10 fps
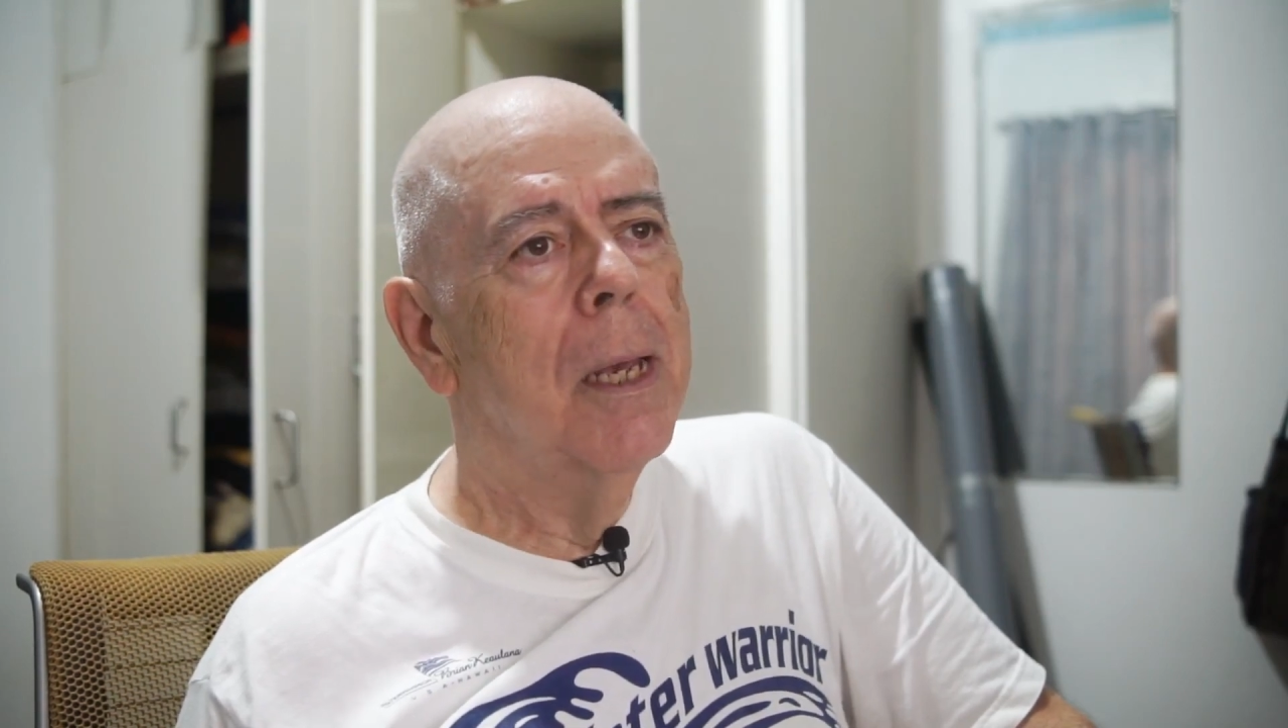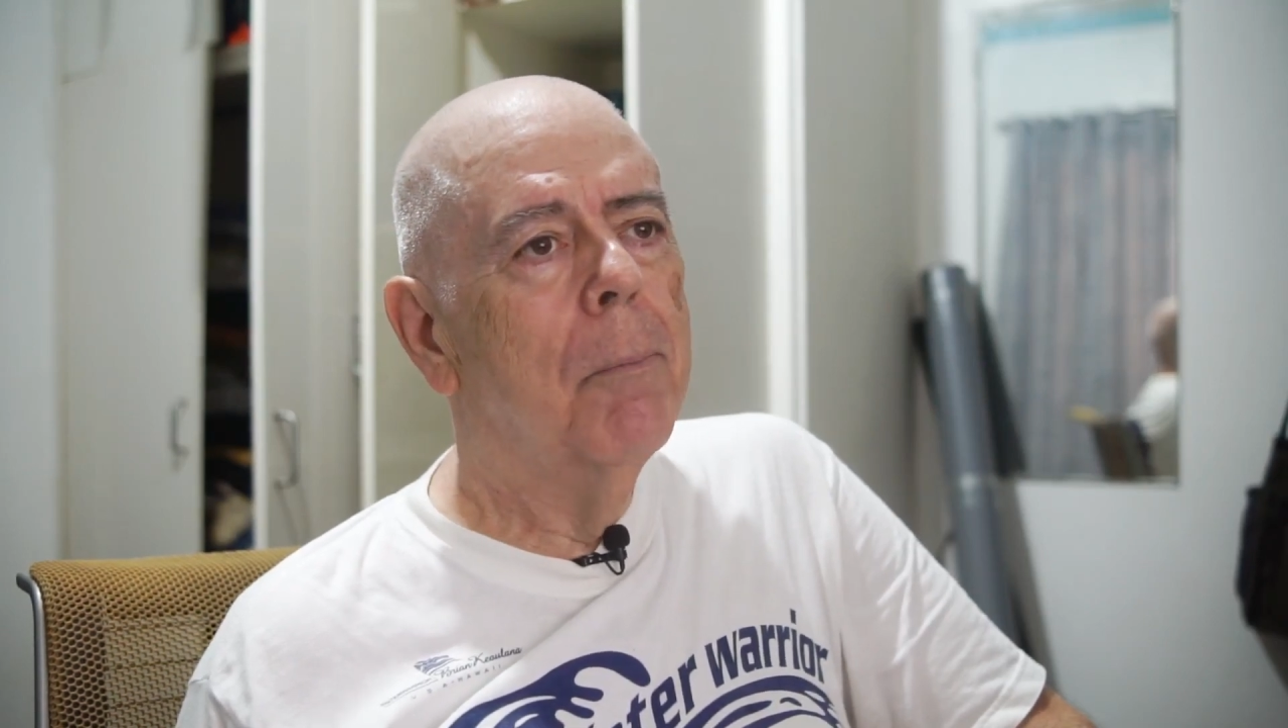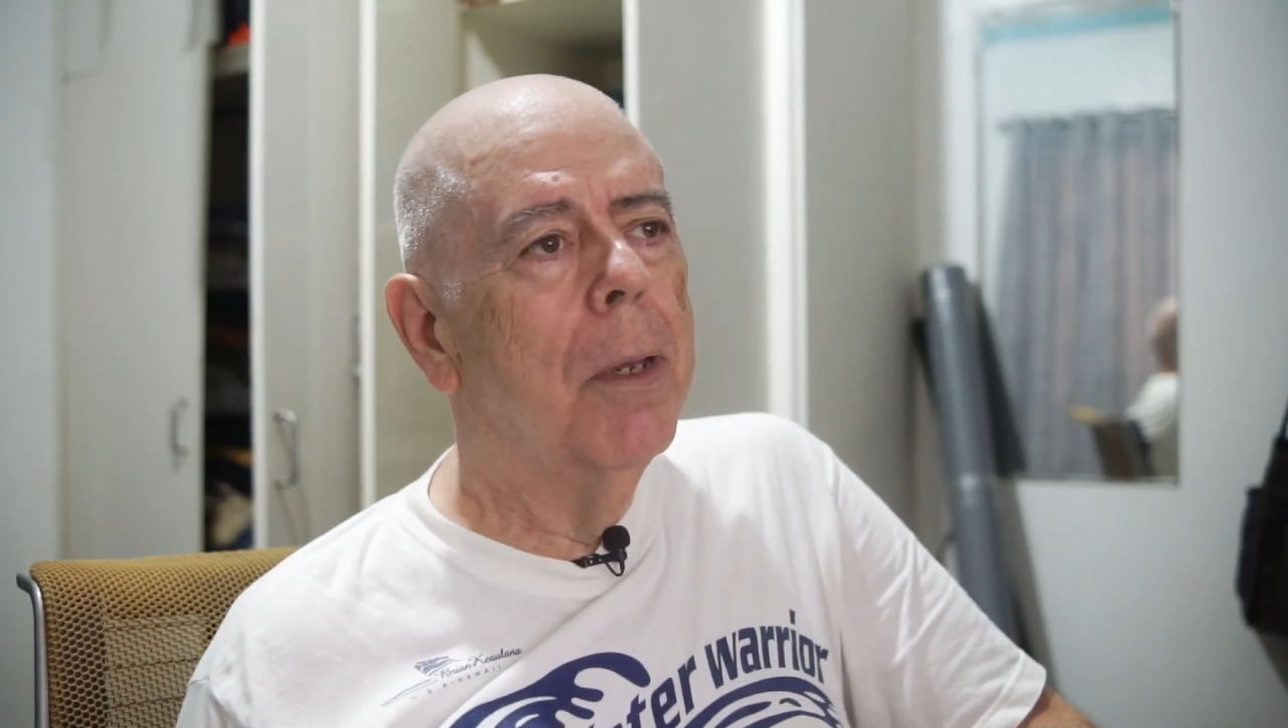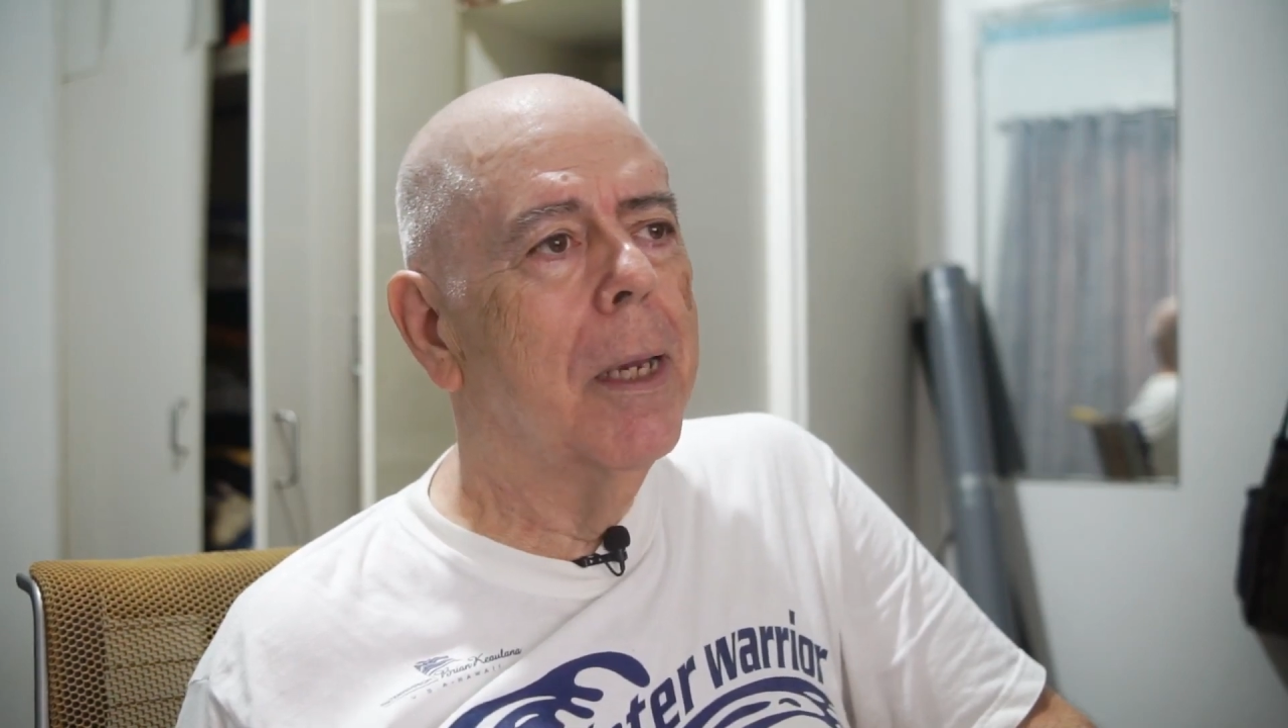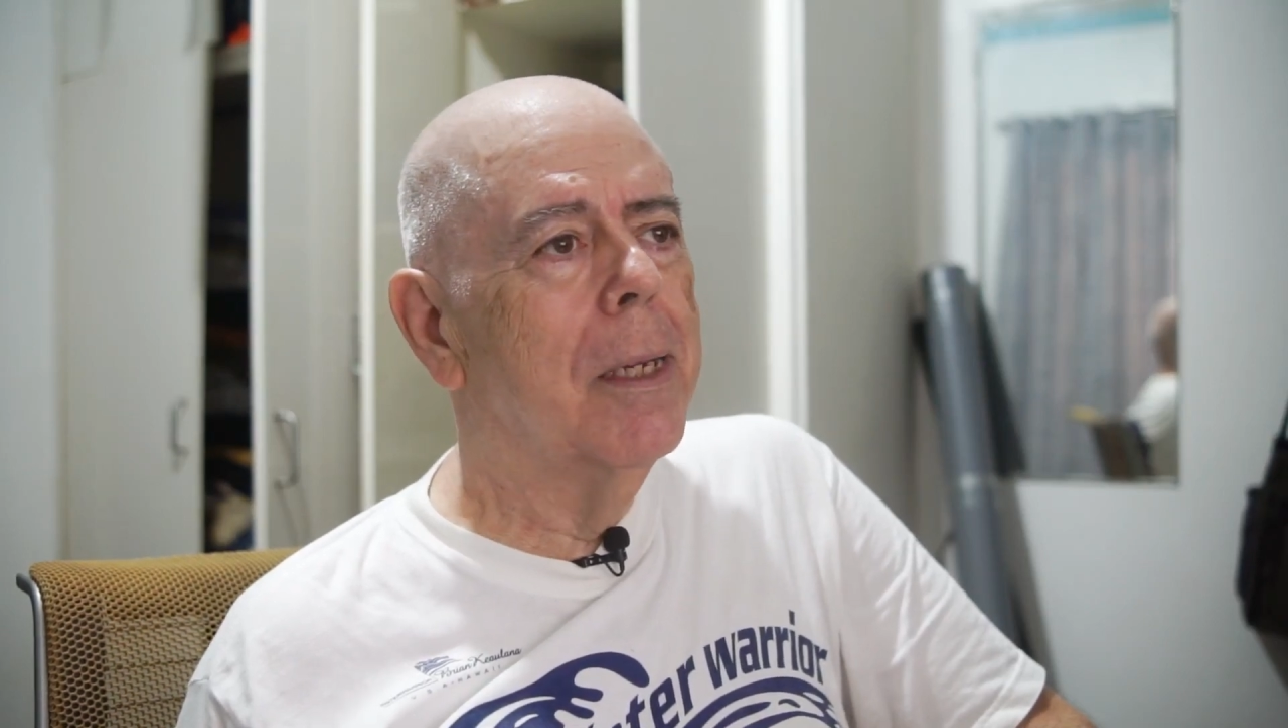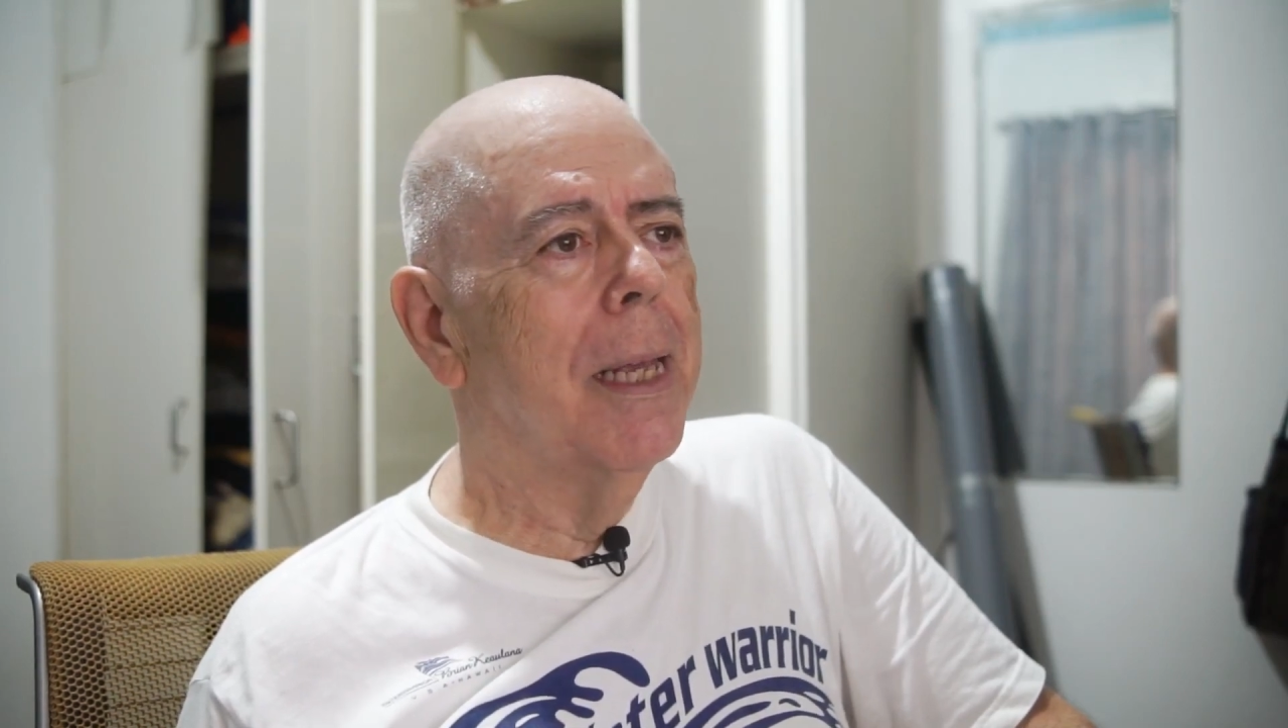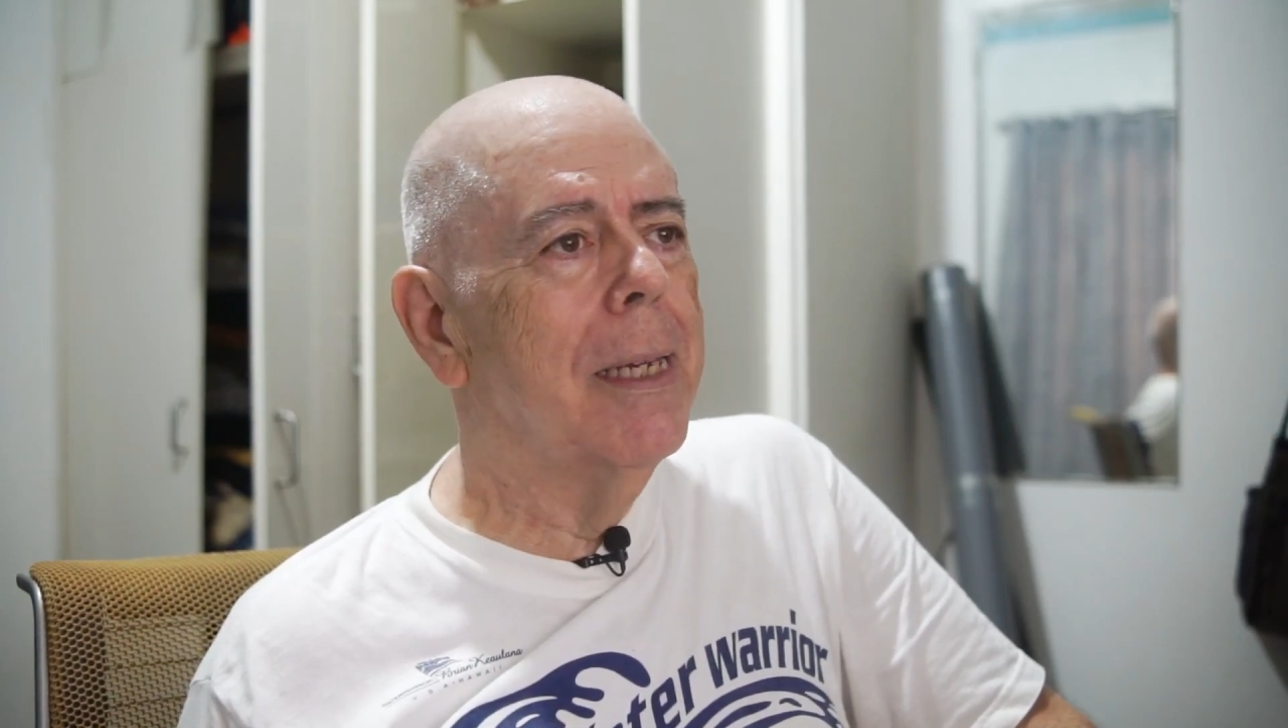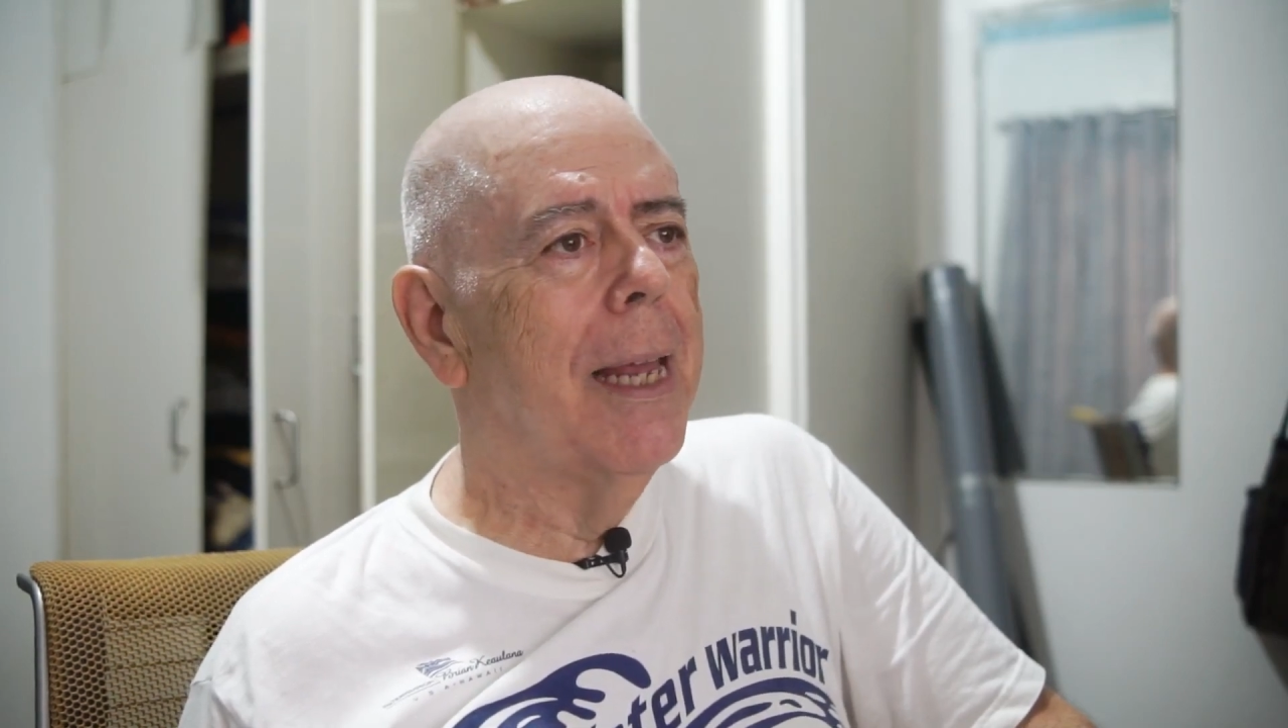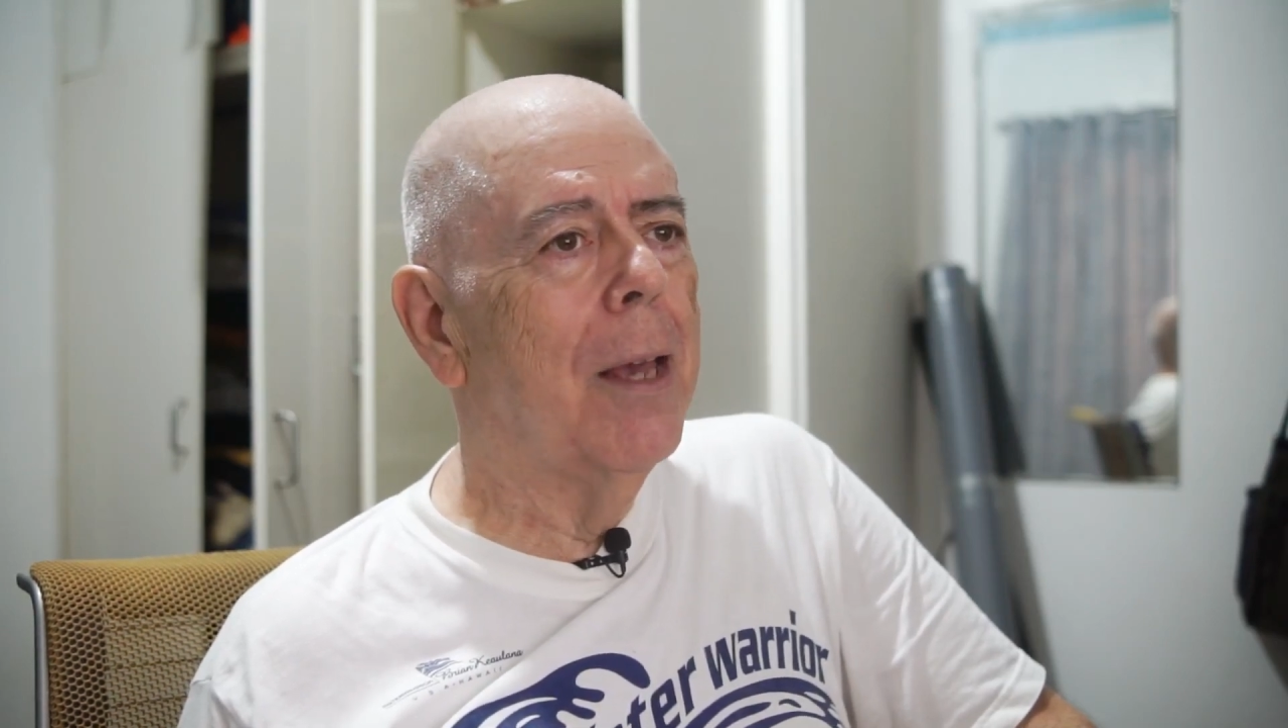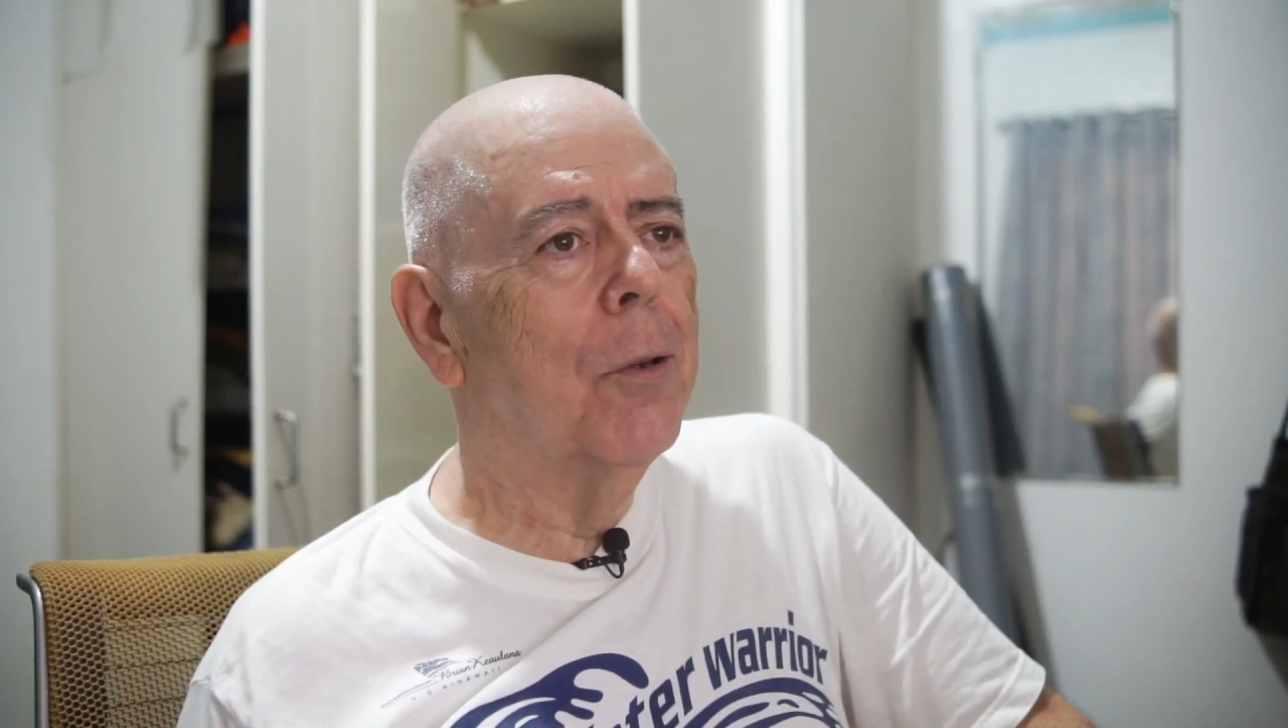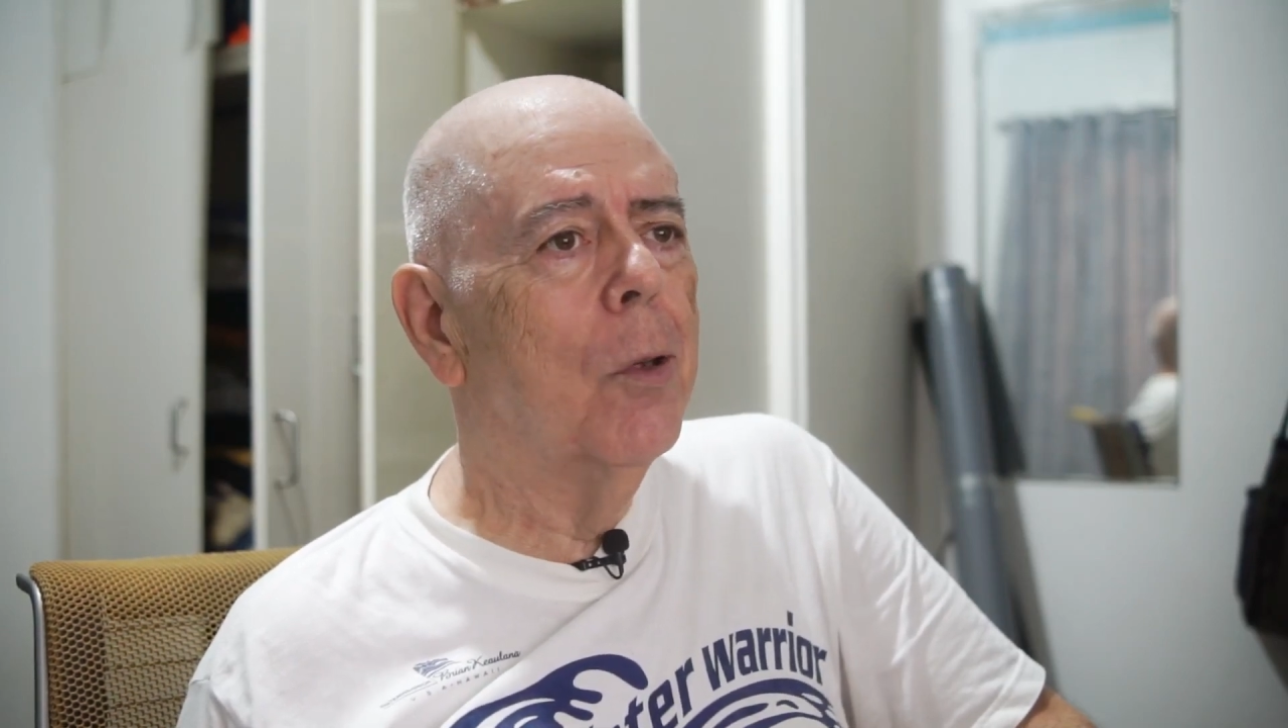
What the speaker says: because they sound